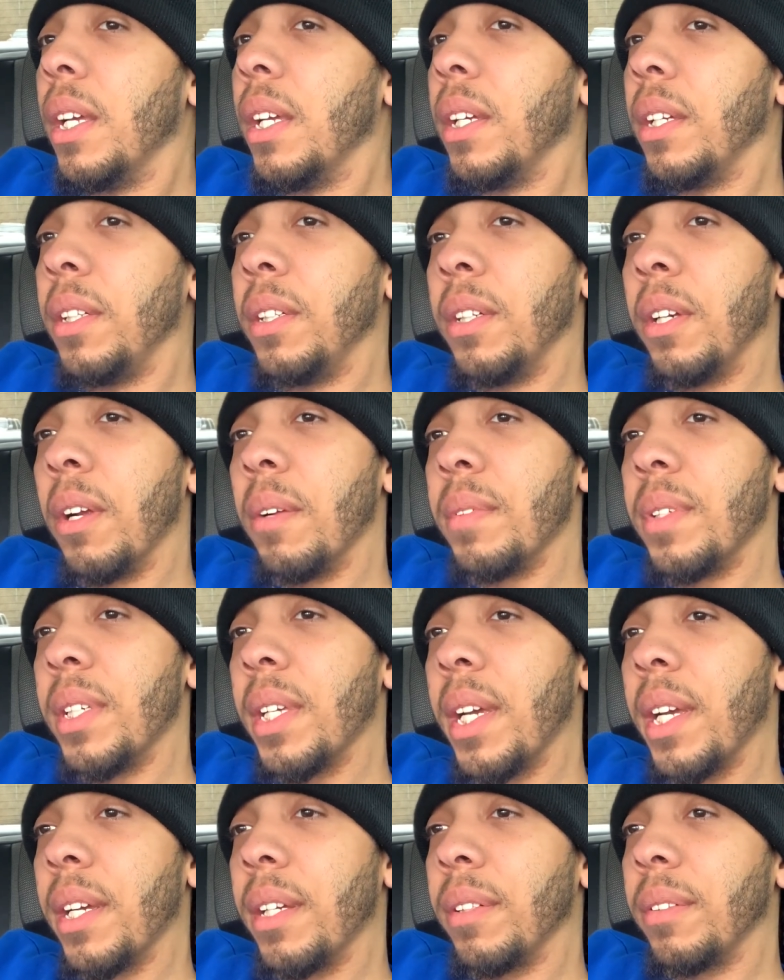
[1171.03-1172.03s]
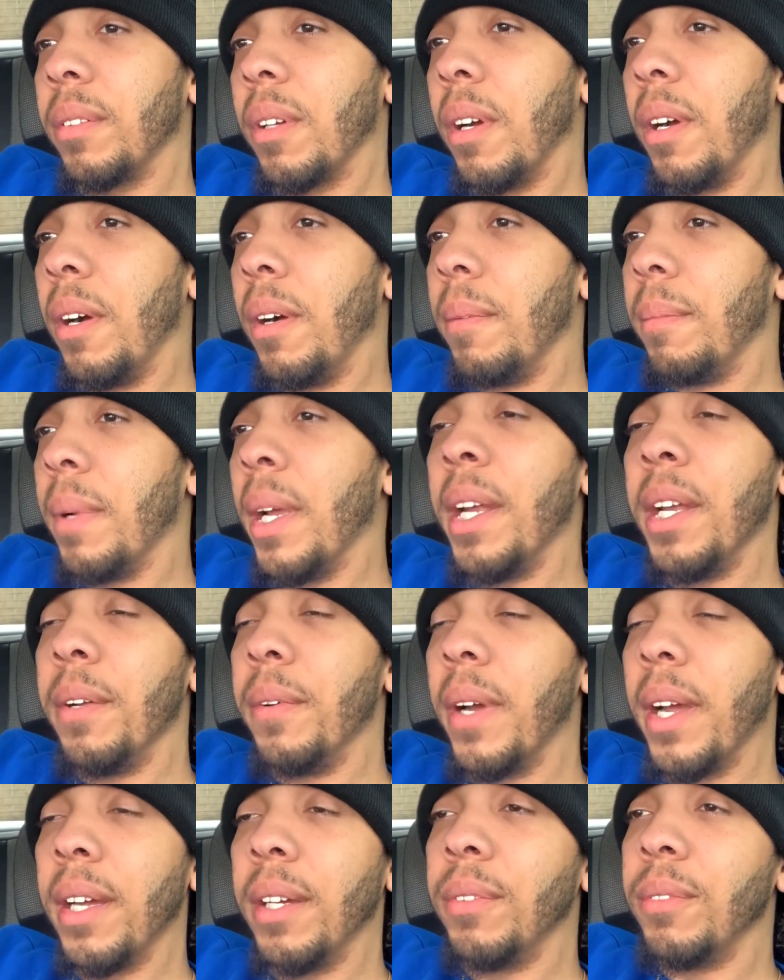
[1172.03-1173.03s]
You know what I'm saying? Um,
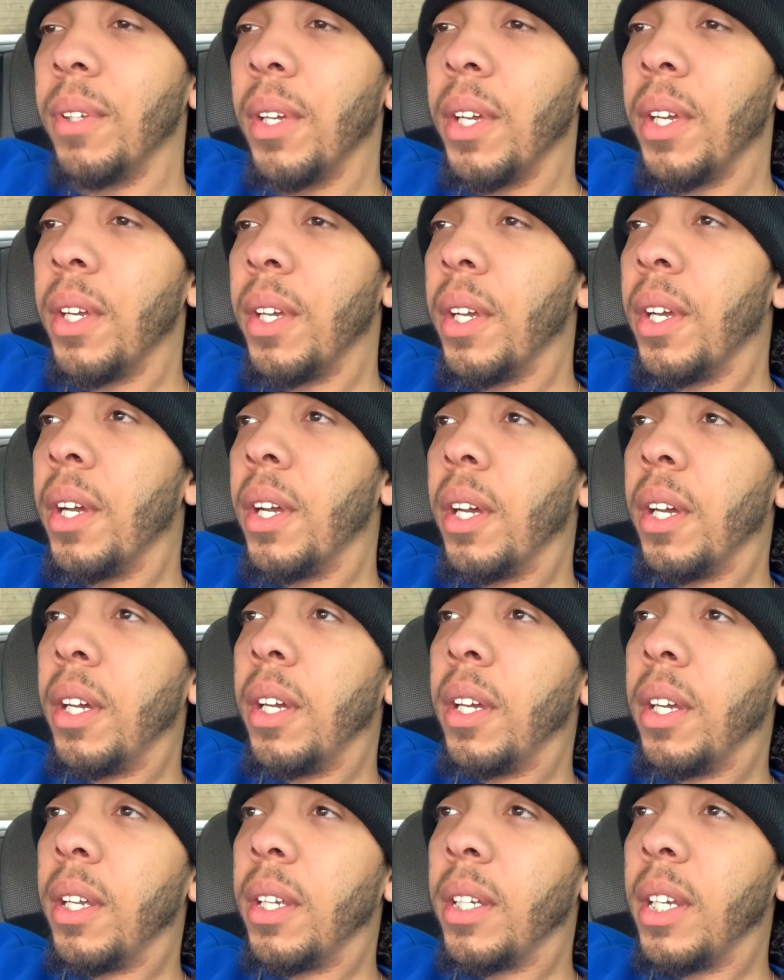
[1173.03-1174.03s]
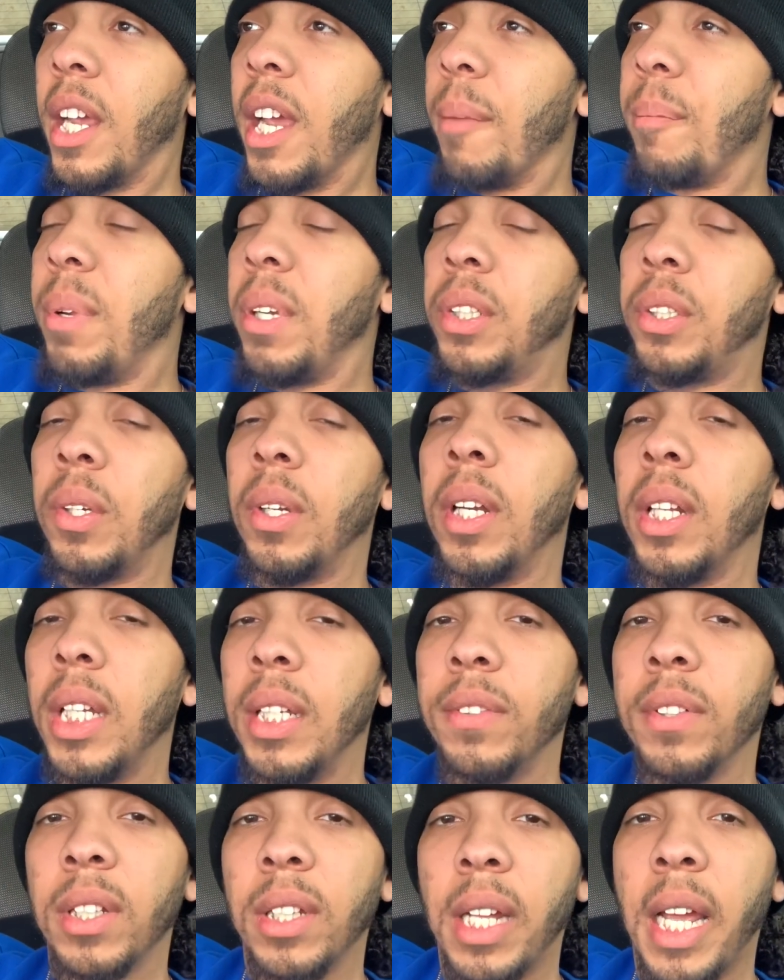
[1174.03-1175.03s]
anyway, yeah, be sure to
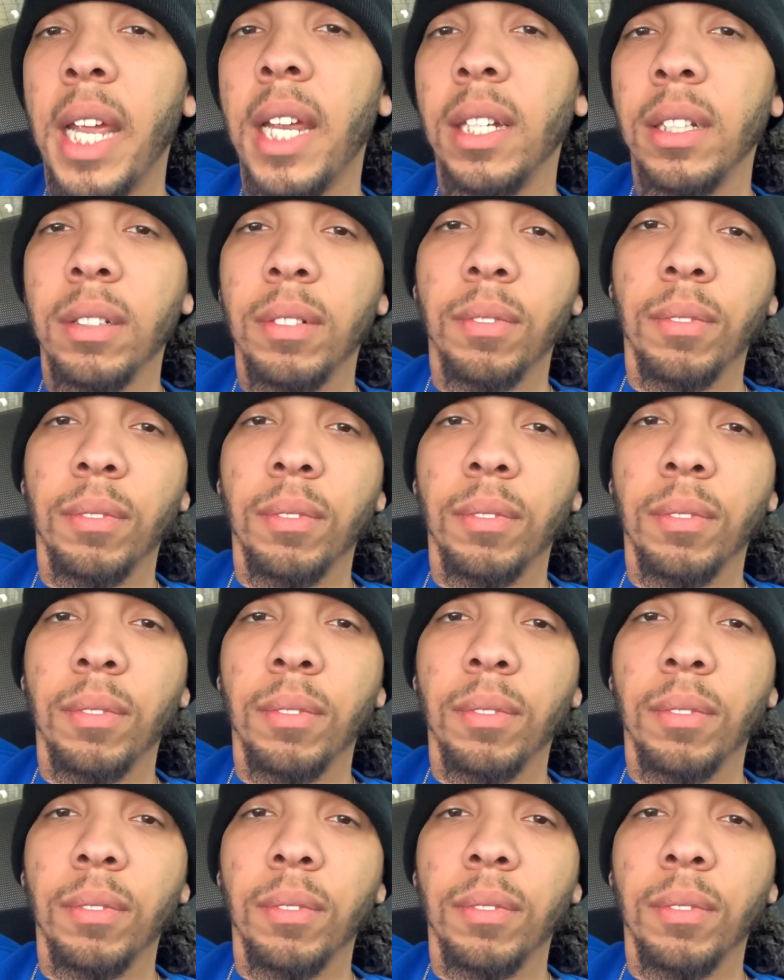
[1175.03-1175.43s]
leave a like.